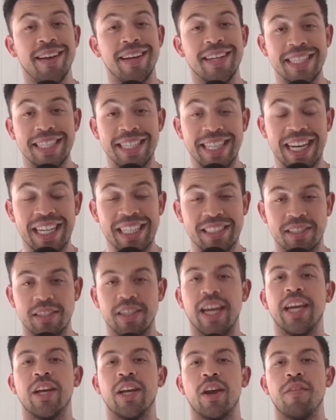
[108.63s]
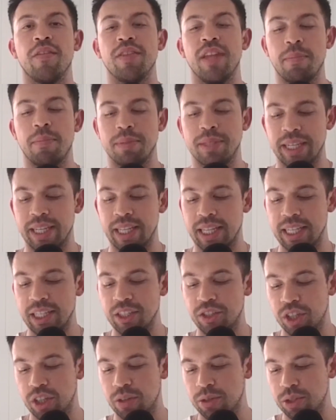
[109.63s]
Yes, so getting over that particular
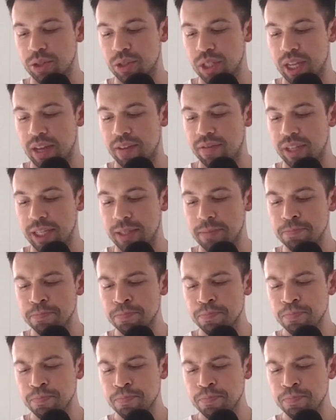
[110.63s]
injury, which was lovely.